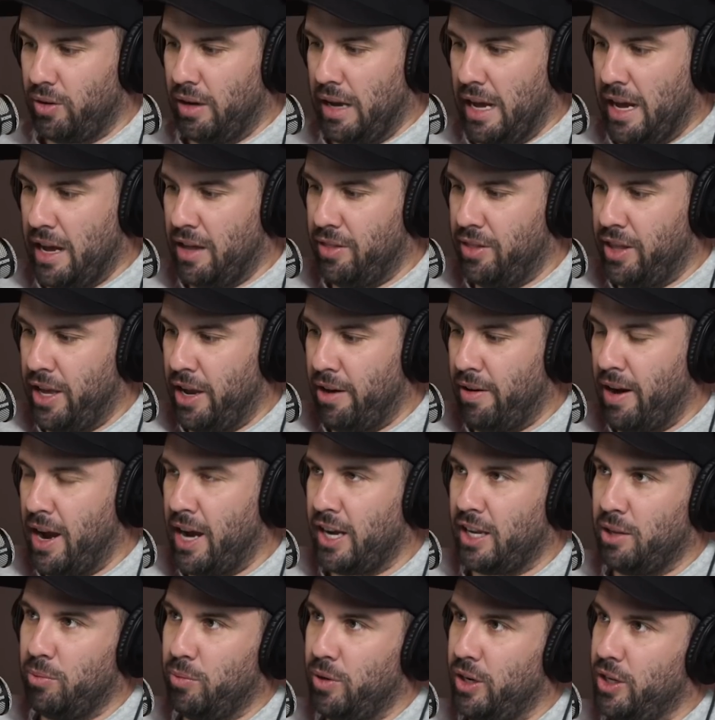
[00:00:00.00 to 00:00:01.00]
their
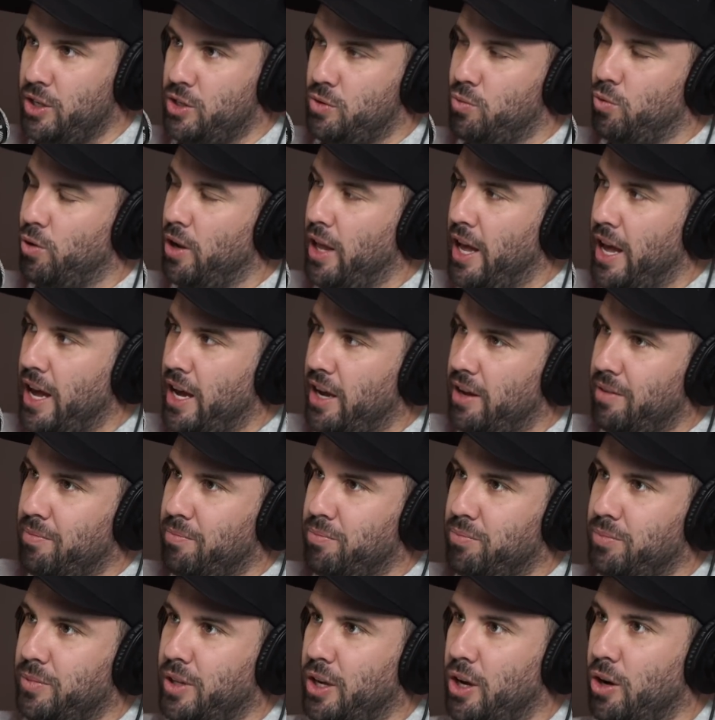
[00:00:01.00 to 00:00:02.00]
argument is,
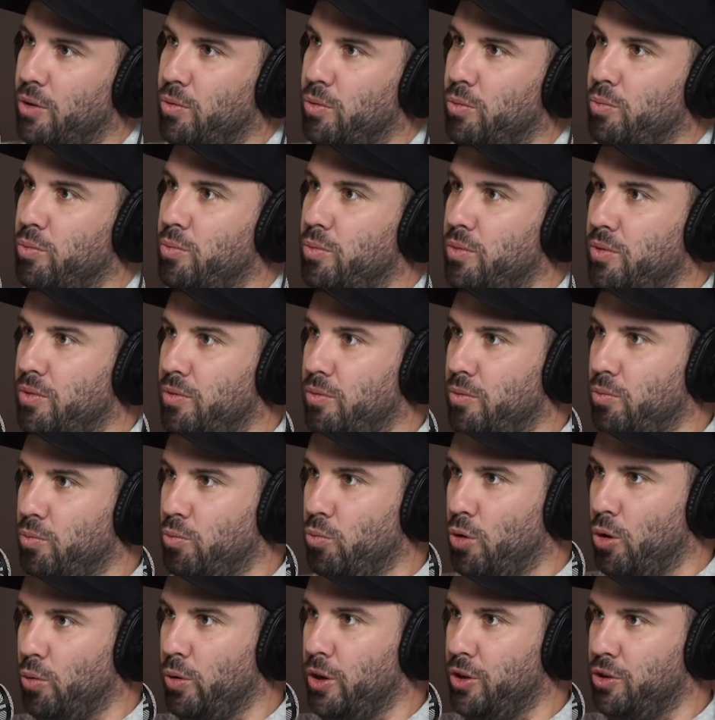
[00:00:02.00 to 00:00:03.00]

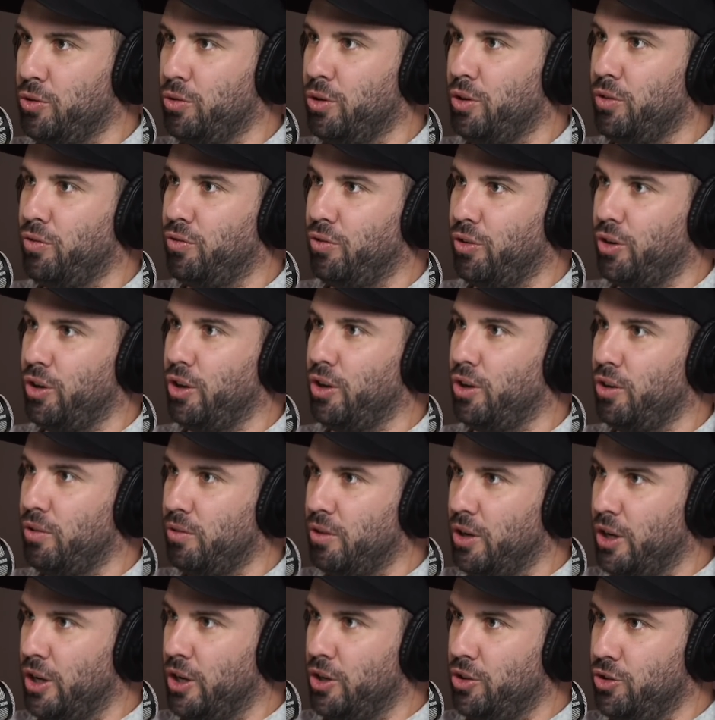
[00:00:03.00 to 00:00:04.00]
what we're doing for
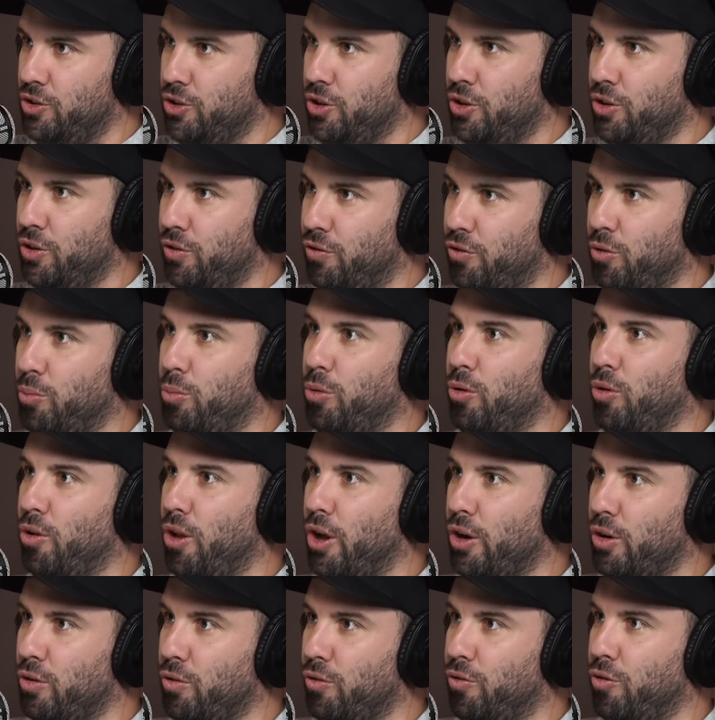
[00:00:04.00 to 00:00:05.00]
junior football,
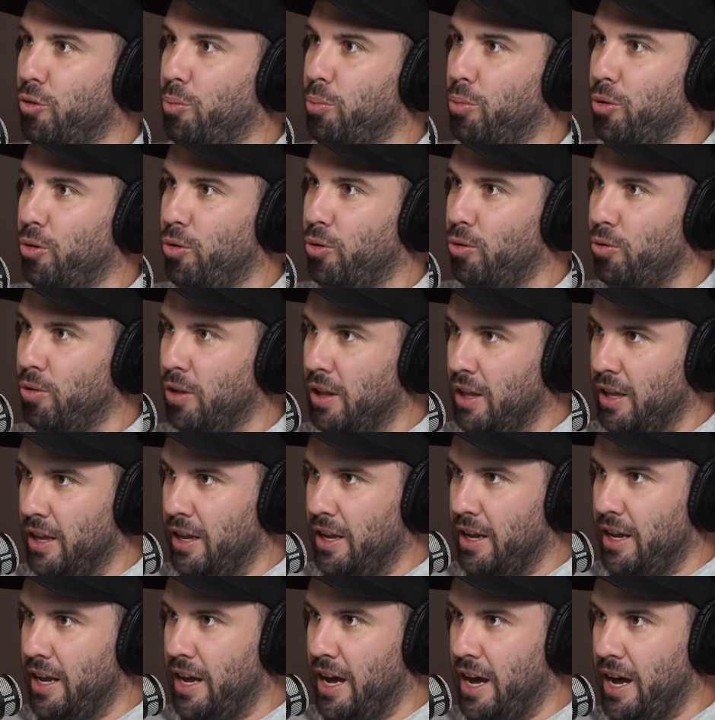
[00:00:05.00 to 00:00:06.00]
local football,
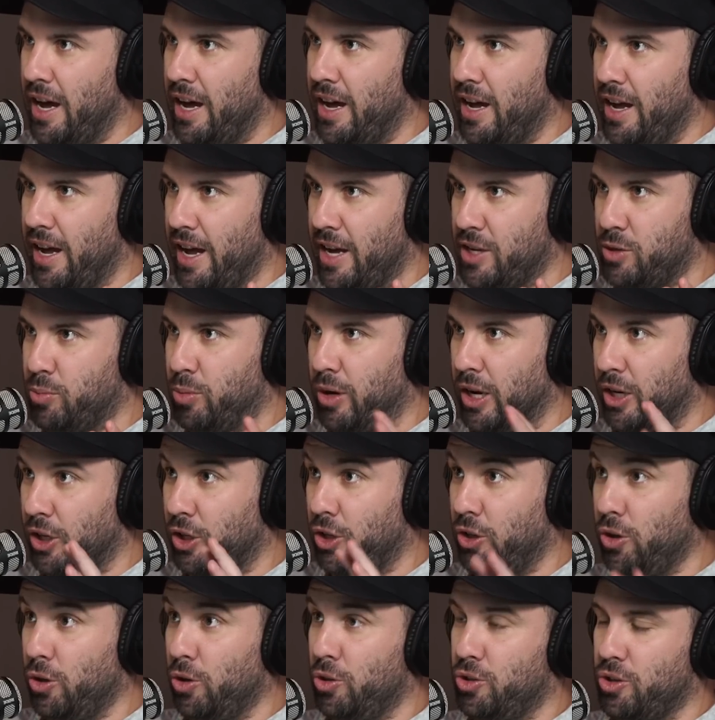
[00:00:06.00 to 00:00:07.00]
has been
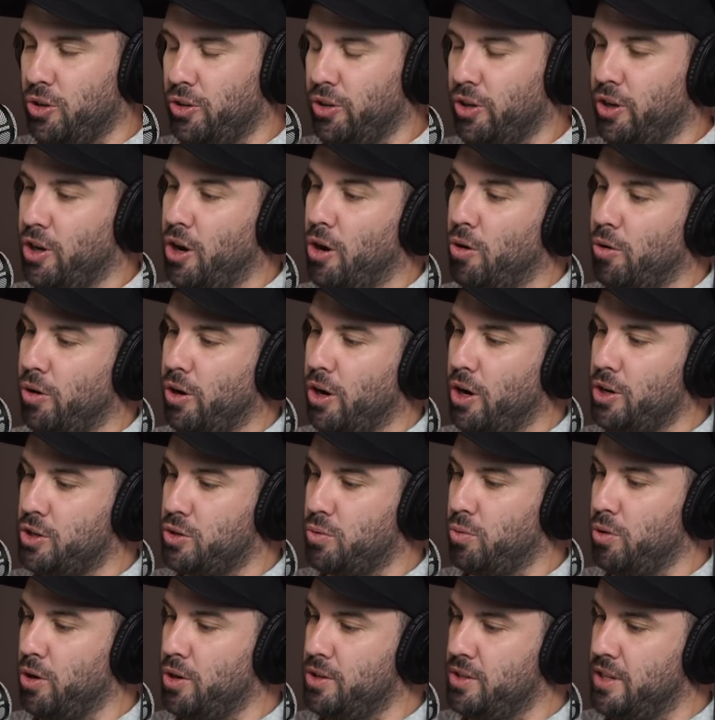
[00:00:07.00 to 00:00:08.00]
huge on the Gold
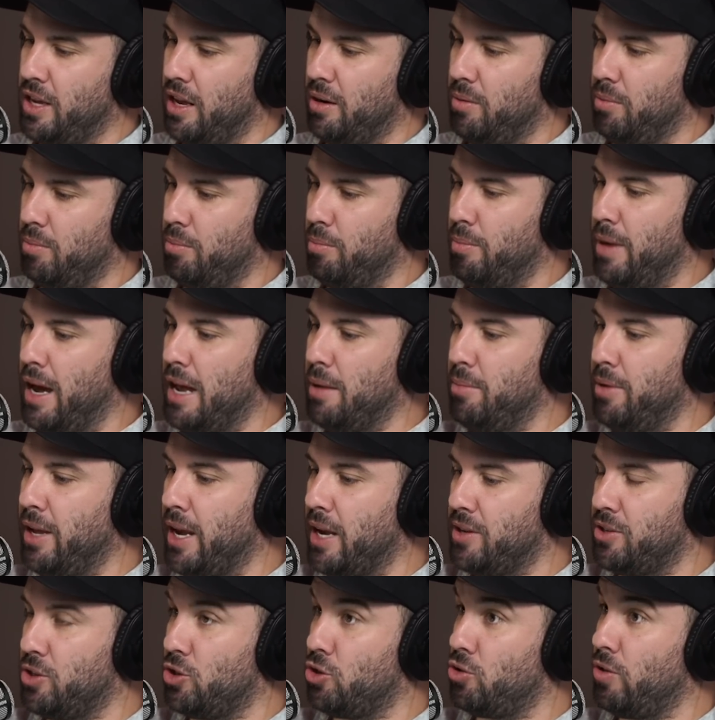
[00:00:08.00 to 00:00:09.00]
Coast, whereas that maybe
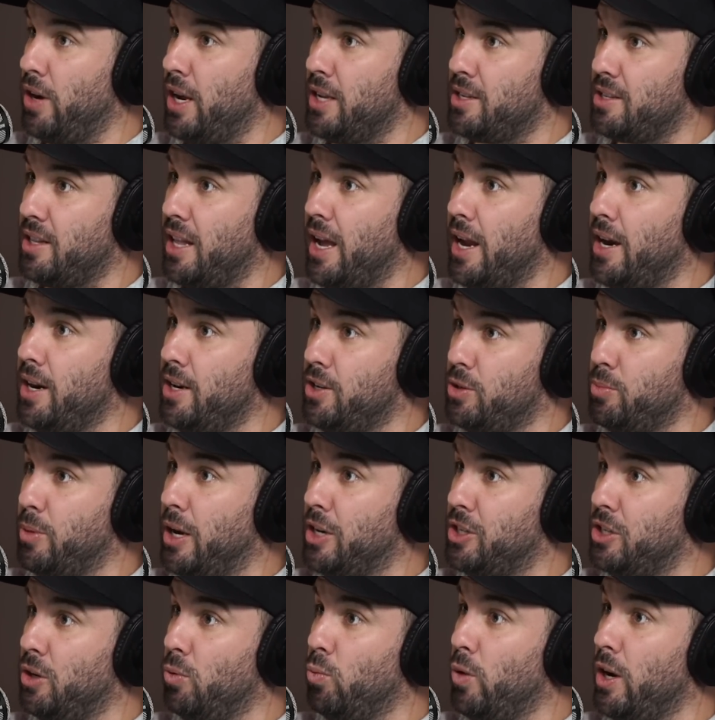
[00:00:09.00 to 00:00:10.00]
hasn't translated as
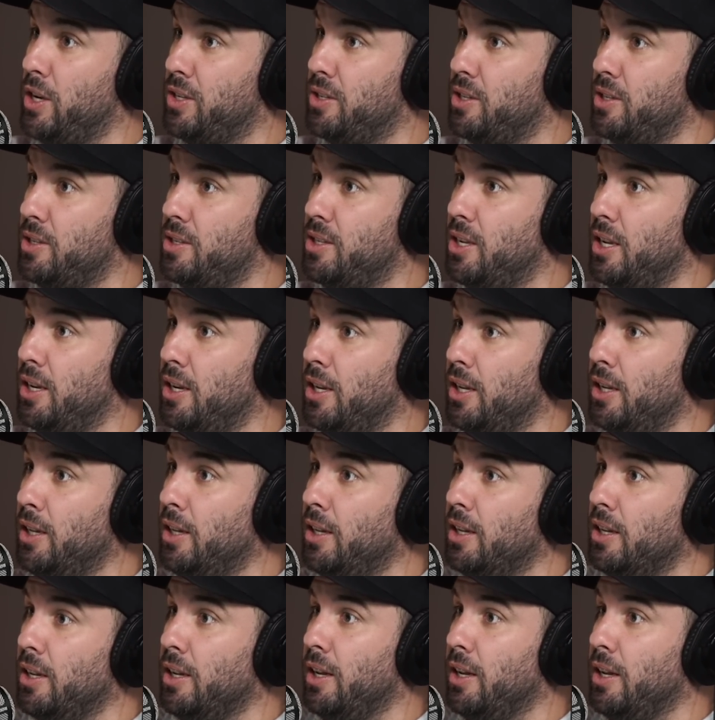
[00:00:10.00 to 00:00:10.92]
much in Western Sydney.